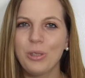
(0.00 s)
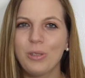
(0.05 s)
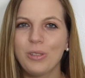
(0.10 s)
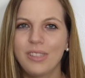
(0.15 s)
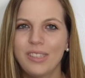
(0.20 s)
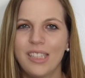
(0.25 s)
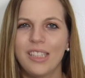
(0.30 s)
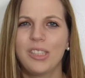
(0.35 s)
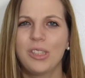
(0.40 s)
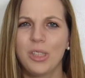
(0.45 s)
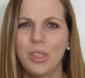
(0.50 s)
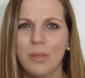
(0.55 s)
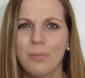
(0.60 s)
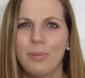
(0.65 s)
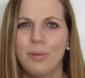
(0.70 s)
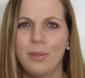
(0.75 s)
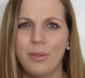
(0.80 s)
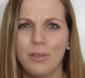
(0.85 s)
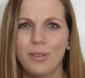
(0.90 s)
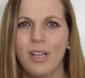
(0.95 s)
year old sister
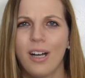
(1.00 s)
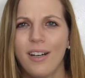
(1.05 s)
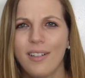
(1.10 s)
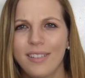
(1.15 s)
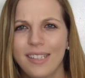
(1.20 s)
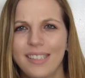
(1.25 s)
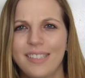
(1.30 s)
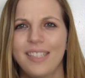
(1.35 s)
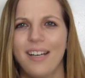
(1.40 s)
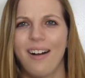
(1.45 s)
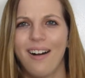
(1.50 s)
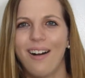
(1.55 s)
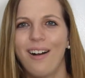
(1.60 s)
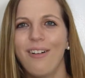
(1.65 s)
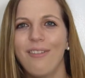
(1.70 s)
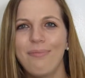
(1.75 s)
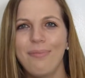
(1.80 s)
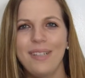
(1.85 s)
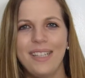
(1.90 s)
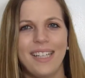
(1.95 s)
pulled all of this
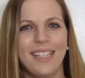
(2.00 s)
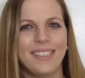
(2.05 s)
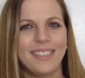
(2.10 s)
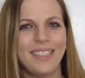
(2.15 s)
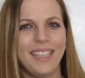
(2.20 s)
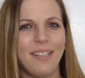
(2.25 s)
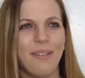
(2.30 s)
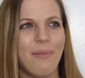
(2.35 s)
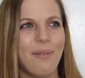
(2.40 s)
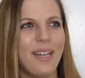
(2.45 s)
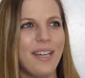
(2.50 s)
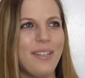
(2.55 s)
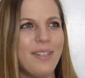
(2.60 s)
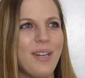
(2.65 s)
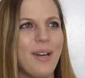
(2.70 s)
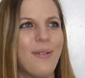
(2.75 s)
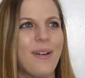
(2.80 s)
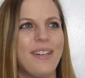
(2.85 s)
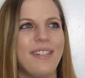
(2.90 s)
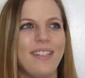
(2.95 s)
off because like we
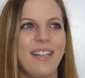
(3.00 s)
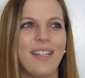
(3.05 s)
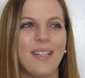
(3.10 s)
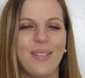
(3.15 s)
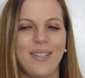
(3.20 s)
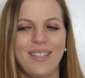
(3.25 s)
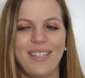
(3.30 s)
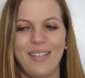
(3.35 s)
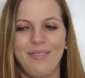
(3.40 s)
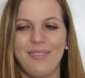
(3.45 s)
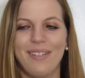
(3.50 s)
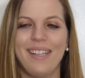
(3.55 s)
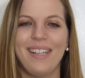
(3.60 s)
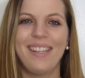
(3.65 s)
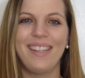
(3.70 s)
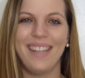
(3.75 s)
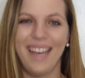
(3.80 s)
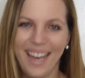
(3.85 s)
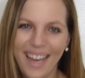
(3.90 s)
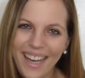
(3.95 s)
had no idea this was even
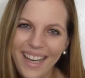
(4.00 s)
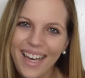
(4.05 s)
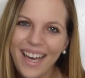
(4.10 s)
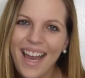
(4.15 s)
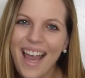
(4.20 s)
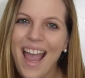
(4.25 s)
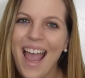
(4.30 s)
a thing.